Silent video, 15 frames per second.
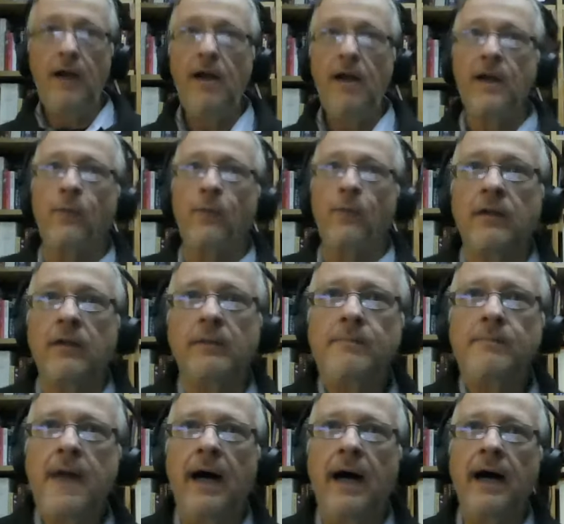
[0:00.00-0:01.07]
All right,
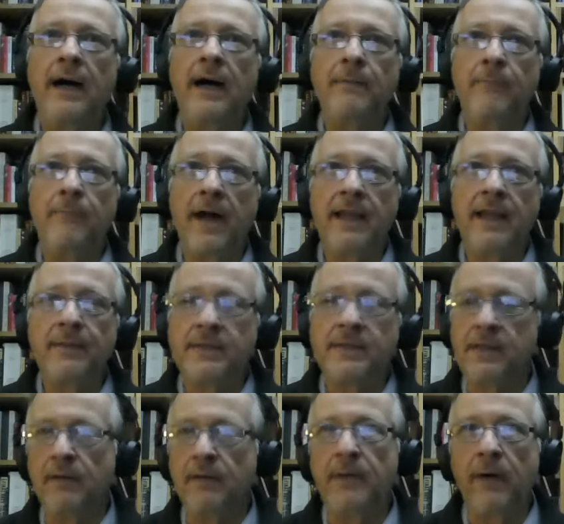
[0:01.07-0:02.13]
welcome. Uh, my name
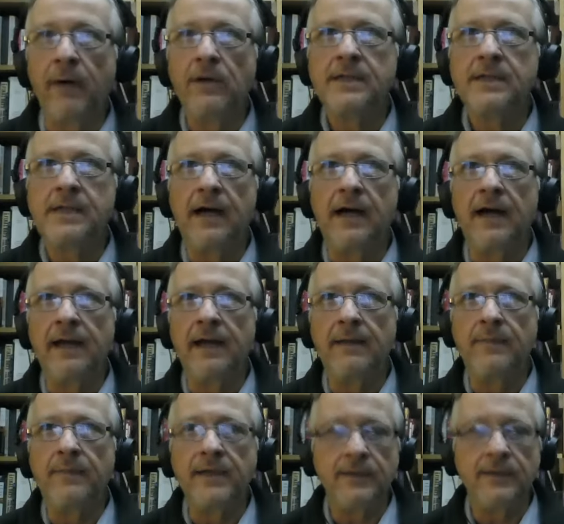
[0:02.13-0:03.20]
is Doug Powers. I
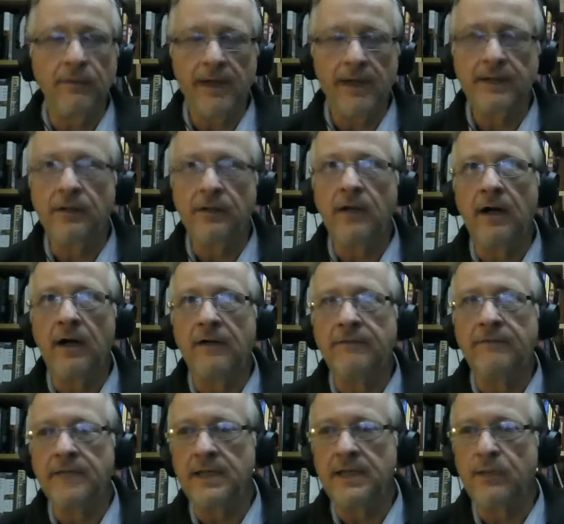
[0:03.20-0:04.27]
am the director of
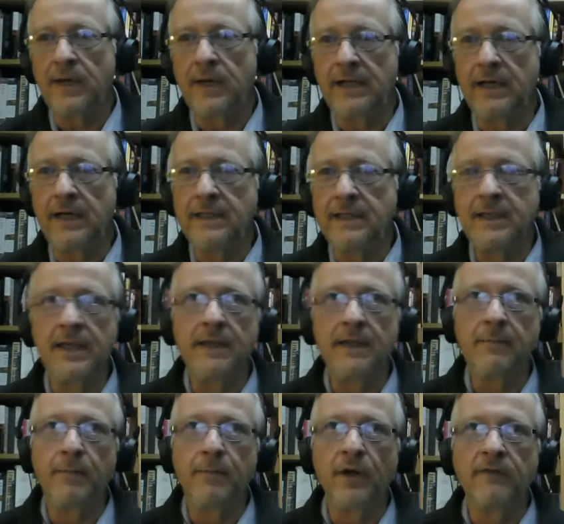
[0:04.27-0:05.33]
the 2019
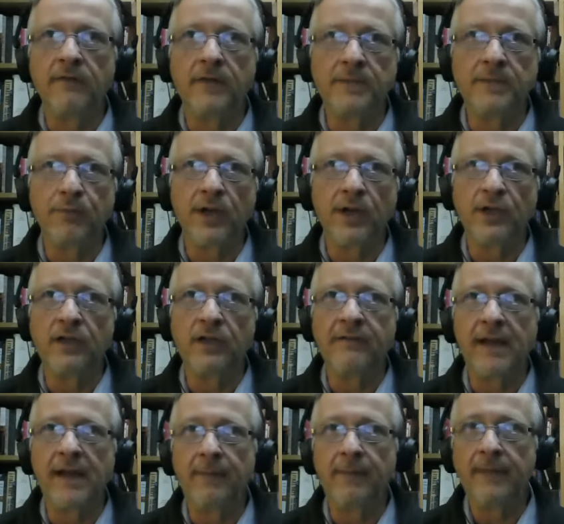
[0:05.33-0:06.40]
Bard
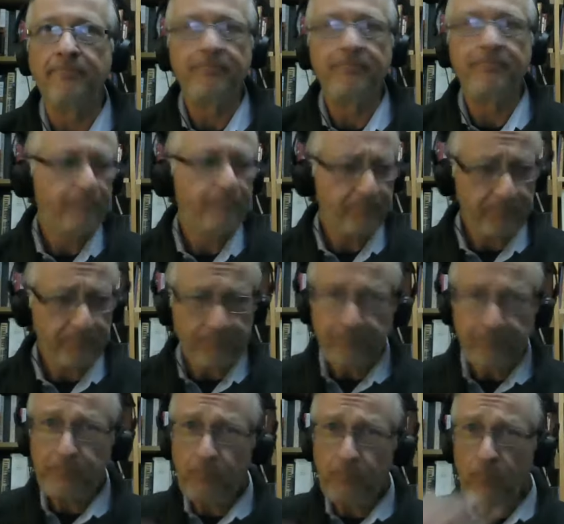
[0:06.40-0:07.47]
Hamlet.
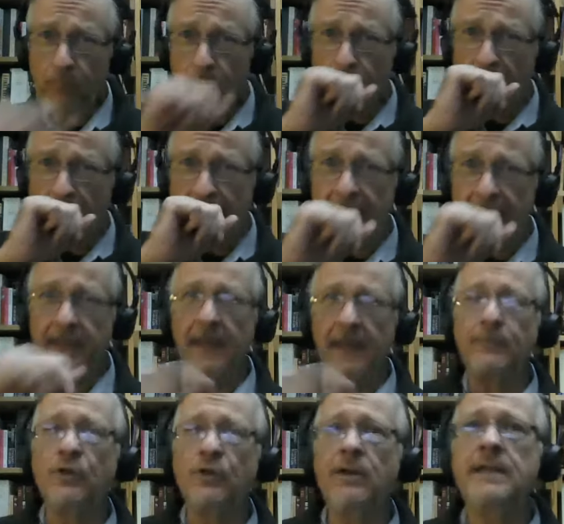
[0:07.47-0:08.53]
And
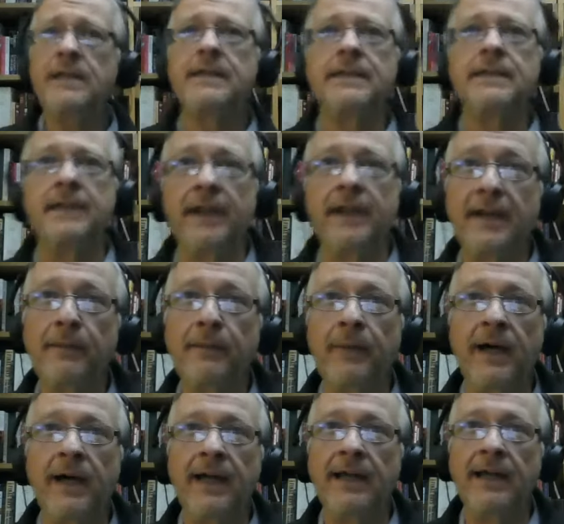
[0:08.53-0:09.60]
I'm joined tonight
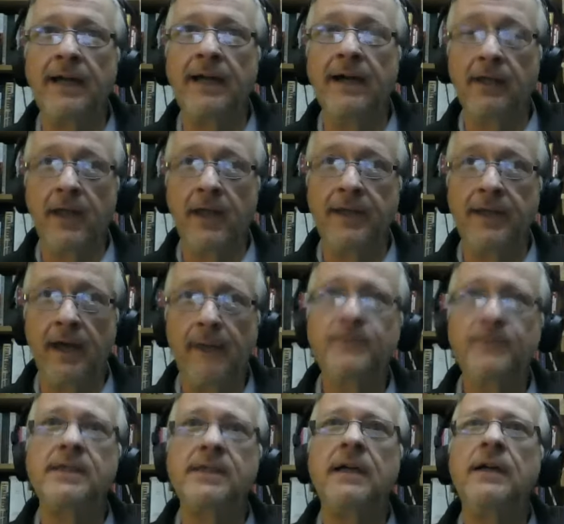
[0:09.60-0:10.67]
by uh, Glenn
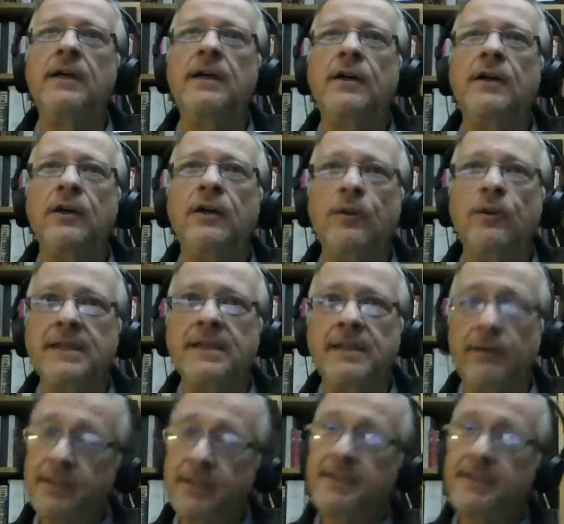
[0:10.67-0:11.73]
Dobbs, who is
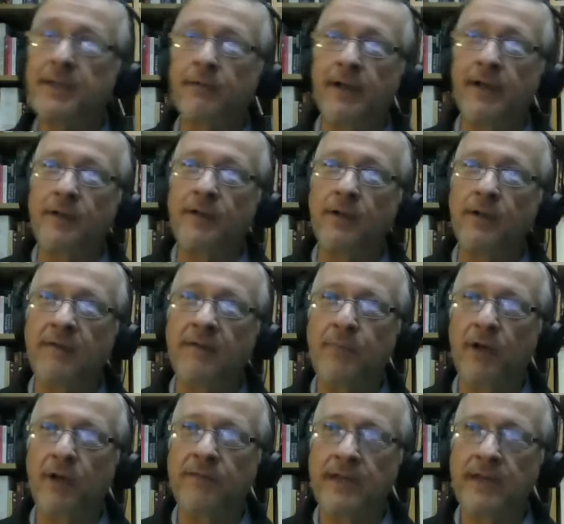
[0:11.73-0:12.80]
the artistic director of
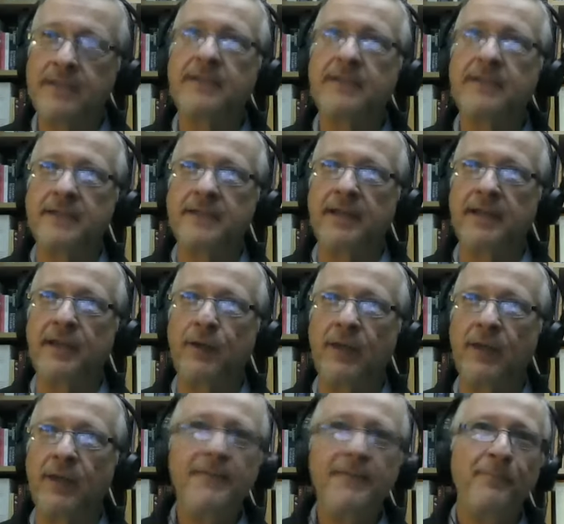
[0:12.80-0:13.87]
BardFest. Hello,
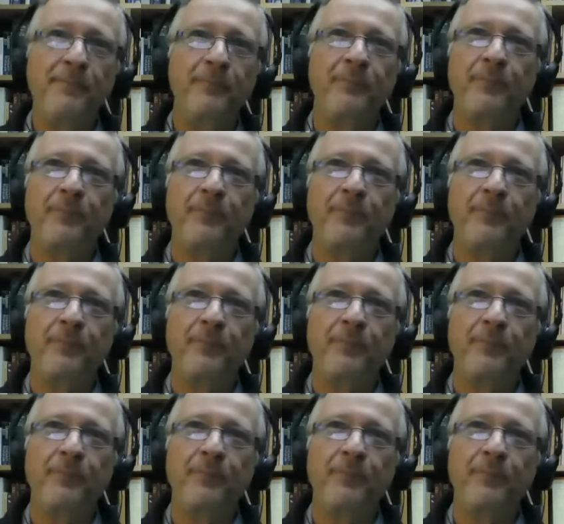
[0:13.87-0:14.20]
Glenn.